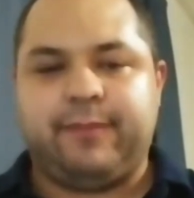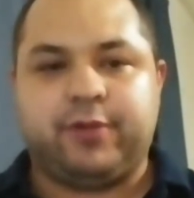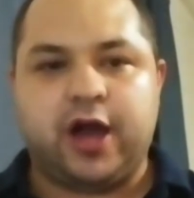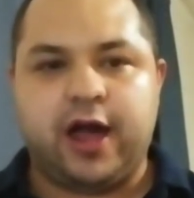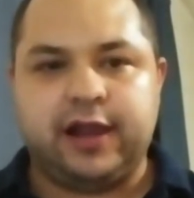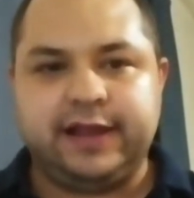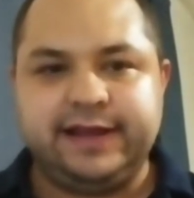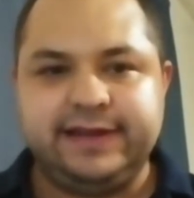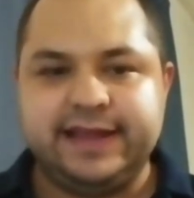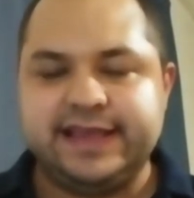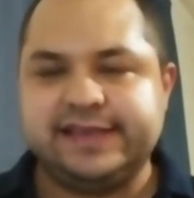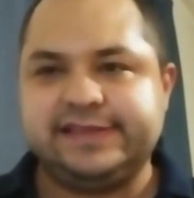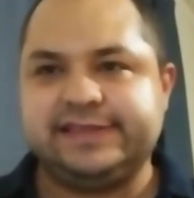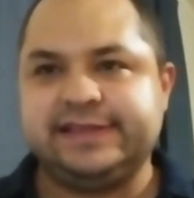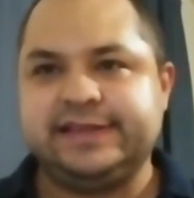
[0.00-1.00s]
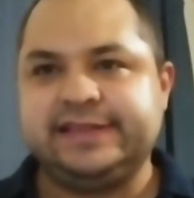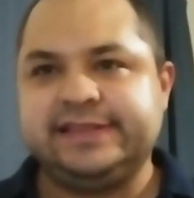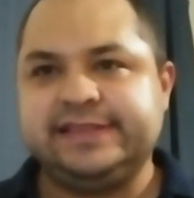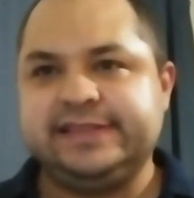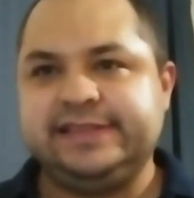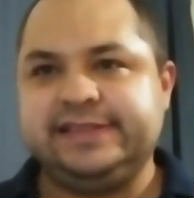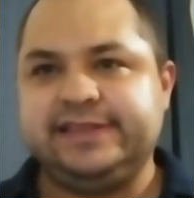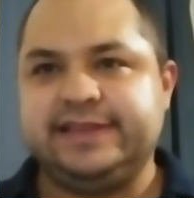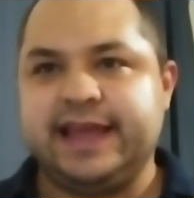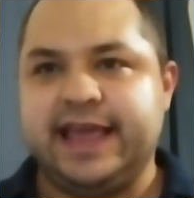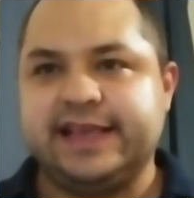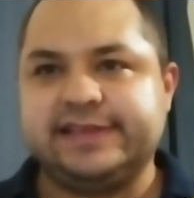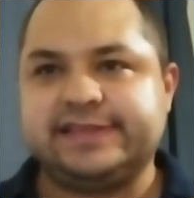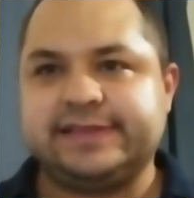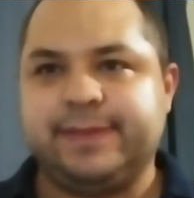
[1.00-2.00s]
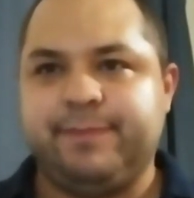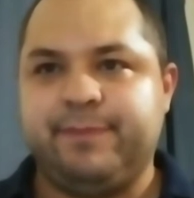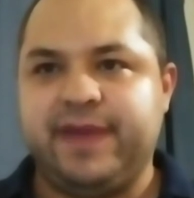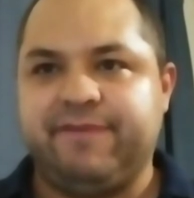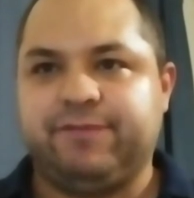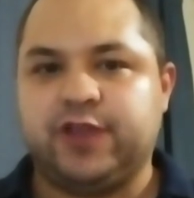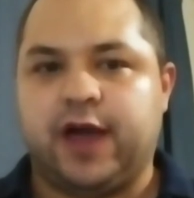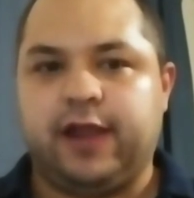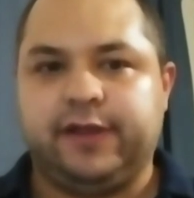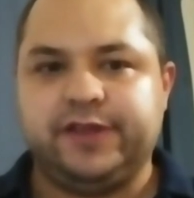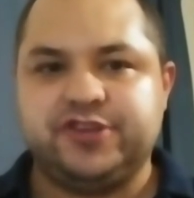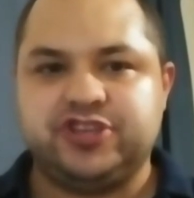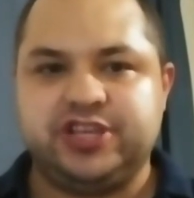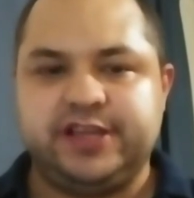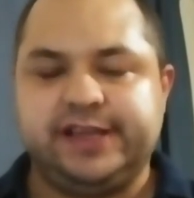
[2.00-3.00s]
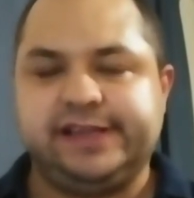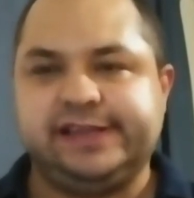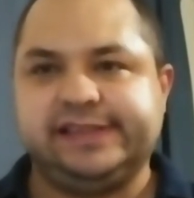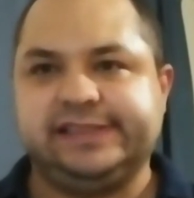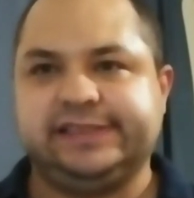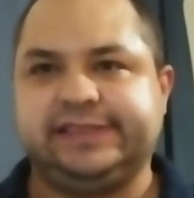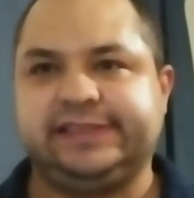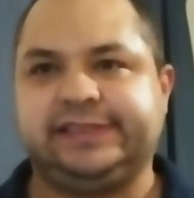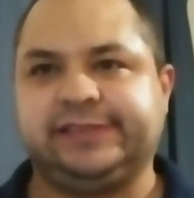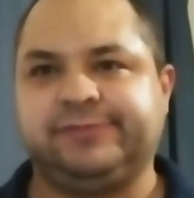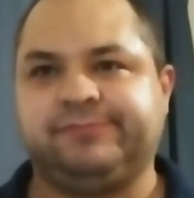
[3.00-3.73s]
I'm calling this Dez Mythology because